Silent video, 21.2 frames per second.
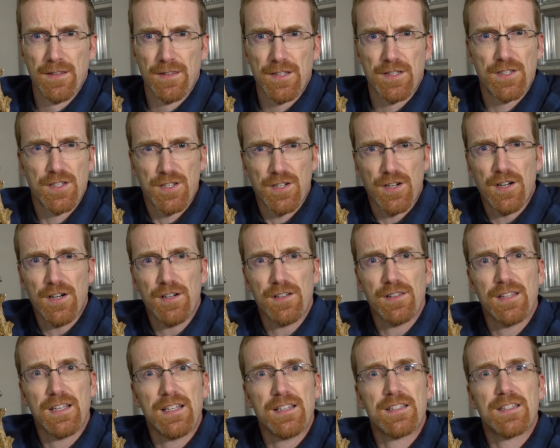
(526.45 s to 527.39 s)
The
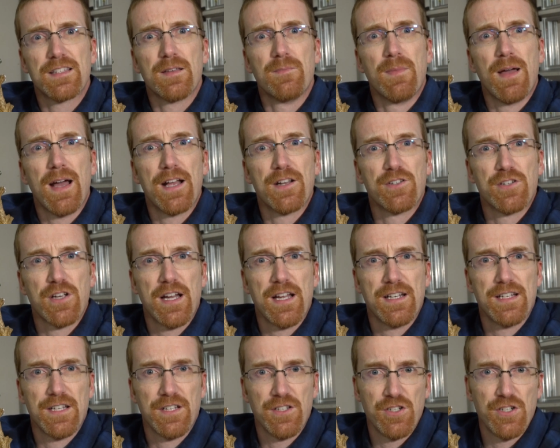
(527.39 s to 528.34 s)
star leads the
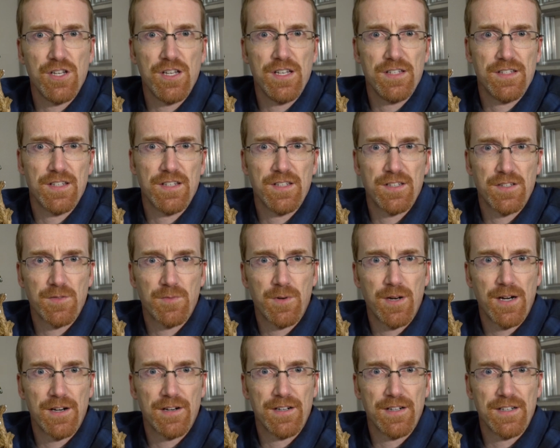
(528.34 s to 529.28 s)
Magi to Jesus,
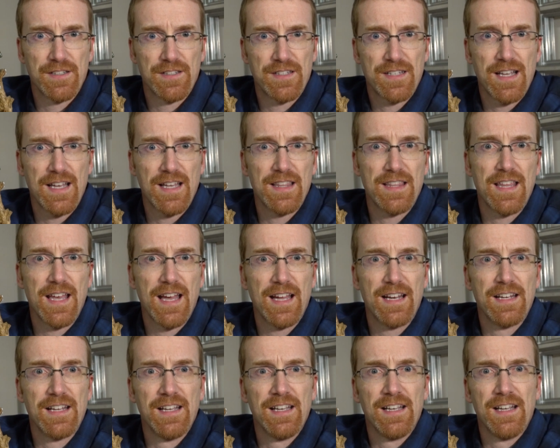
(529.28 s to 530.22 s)
where it is said that